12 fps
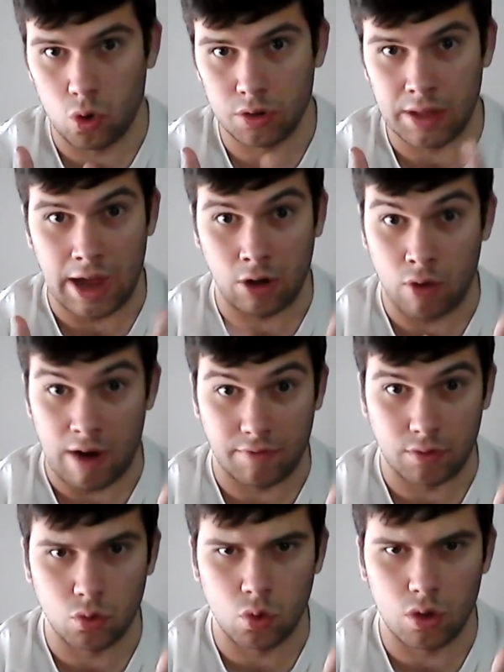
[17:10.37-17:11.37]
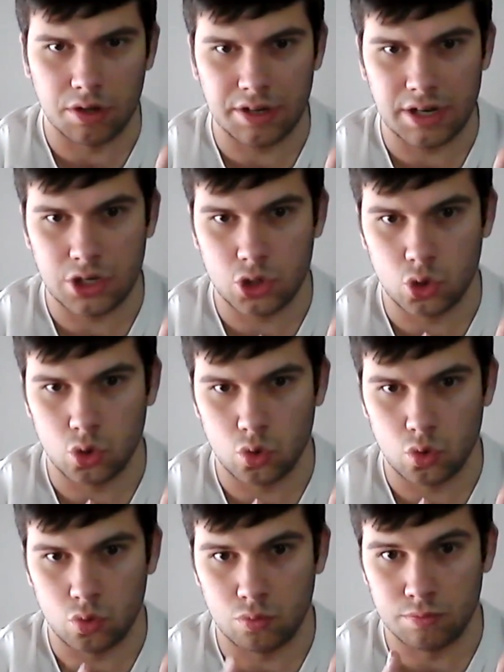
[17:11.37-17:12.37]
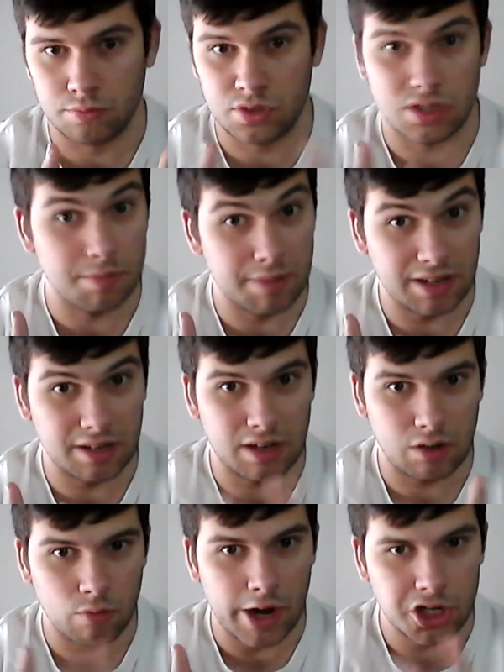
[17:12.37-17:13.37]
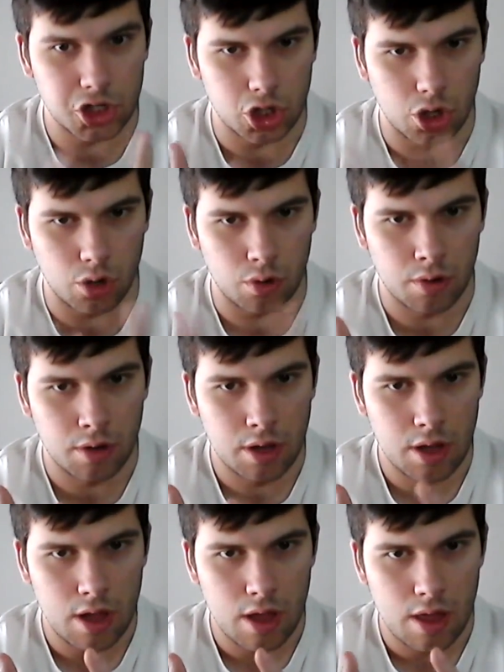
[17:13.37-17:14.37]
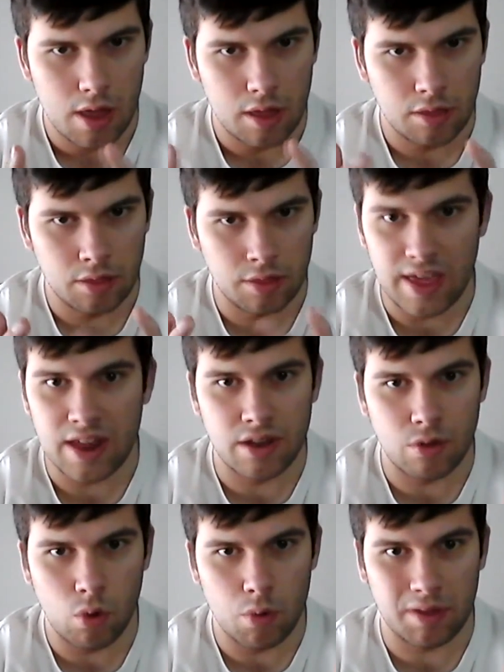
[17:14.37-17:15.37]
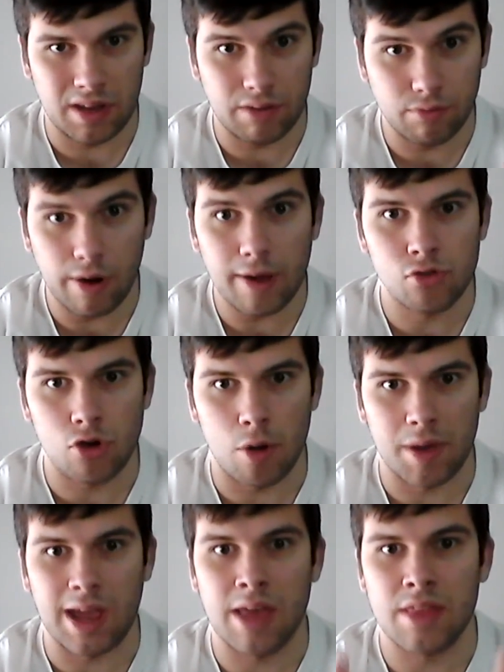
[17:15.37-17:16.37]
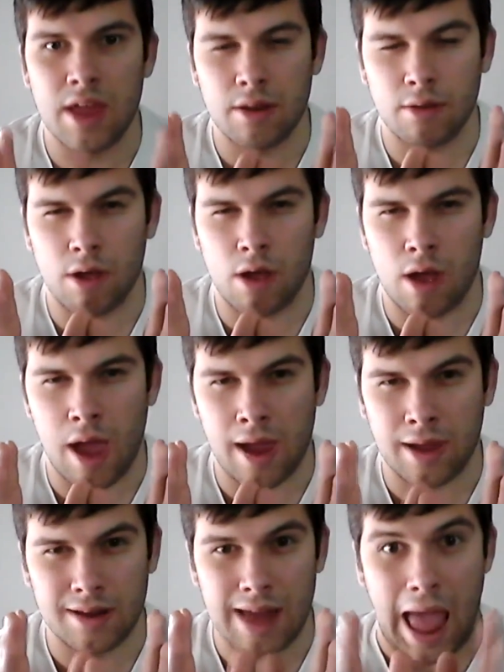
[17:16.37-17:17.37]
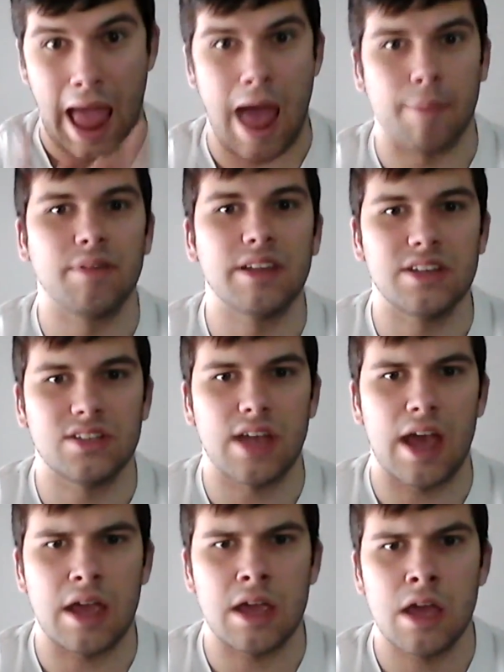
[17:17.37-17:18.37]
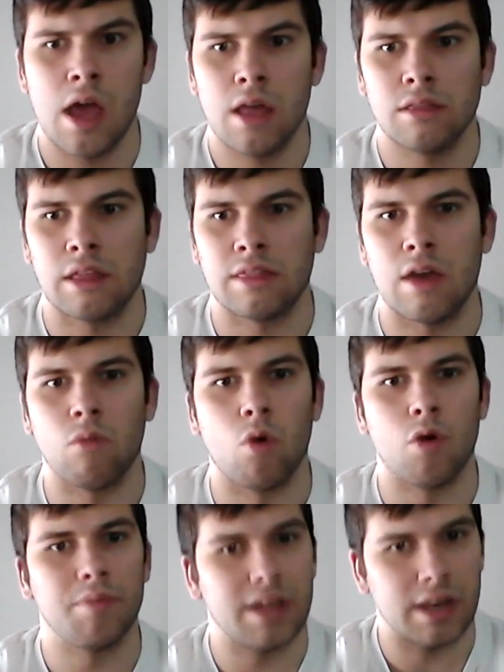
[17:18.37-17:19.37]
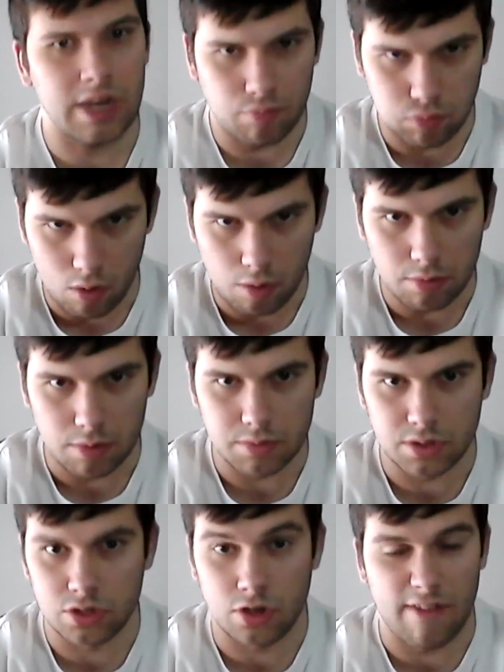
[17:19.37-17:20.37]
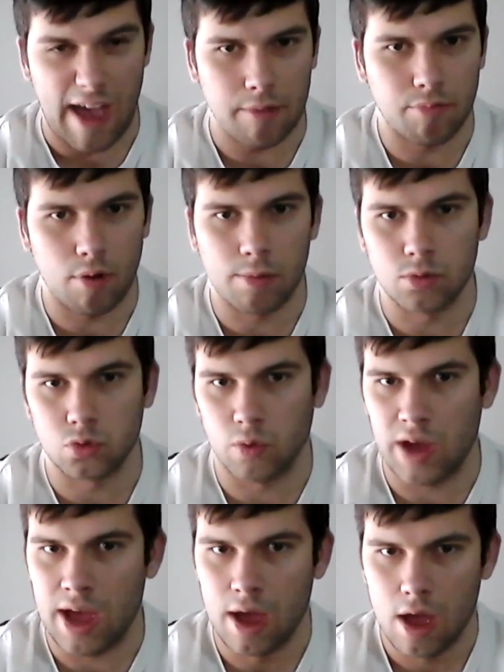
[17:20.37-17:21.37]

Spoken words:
that graphical quality to stability ratio, then there won't be any frame dropping, and then I can happily say that there won't be any problems, because I've had problems where